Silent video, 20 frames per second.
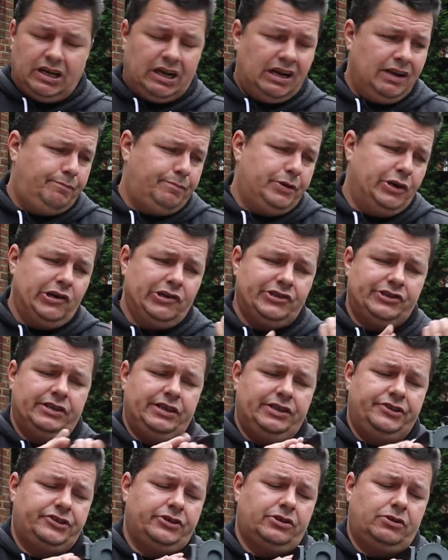I
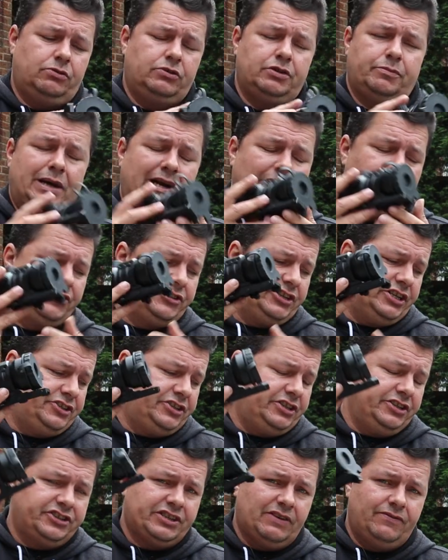personally sold about
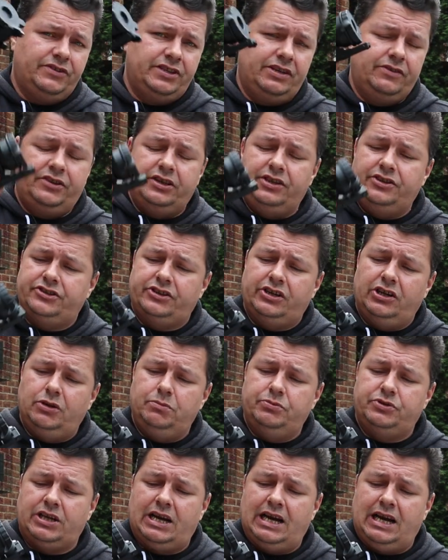60, 70 of these
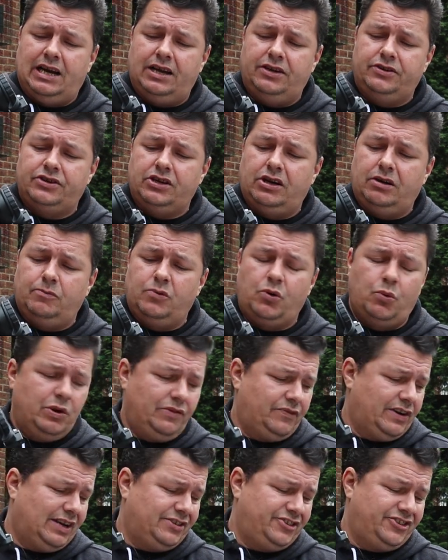scopes, and
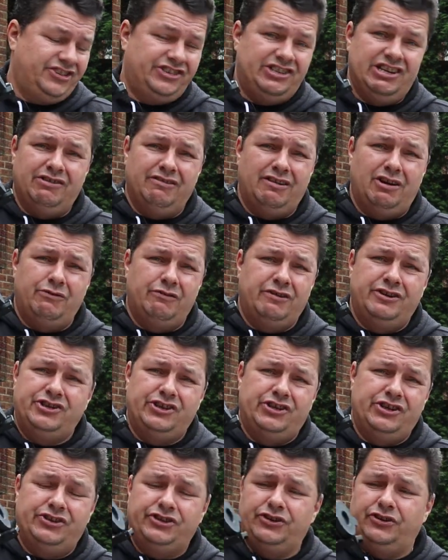we've had zero
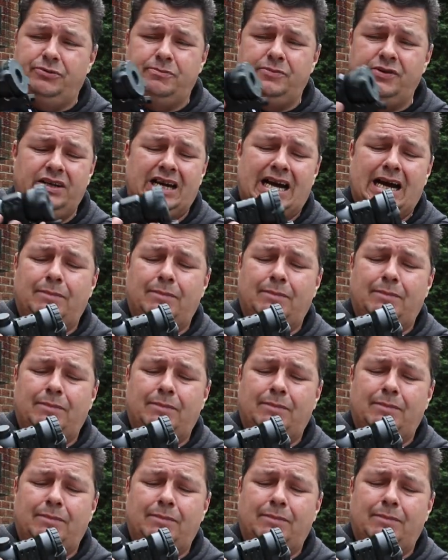returns on them.